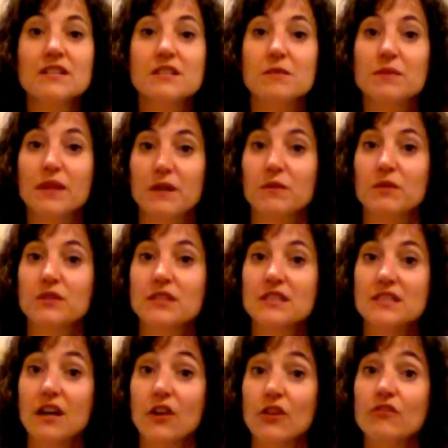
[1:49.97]
to be able to
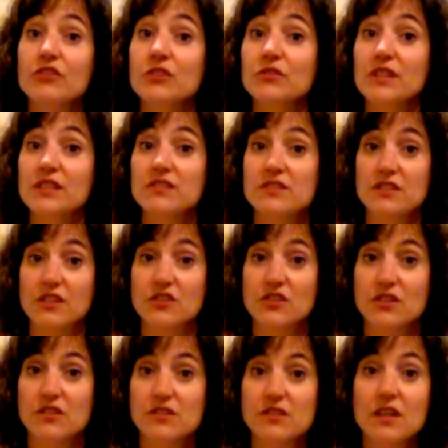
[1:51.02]
tell if you need
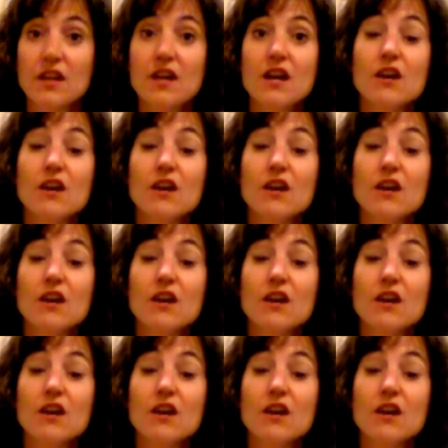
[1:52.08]
stitches.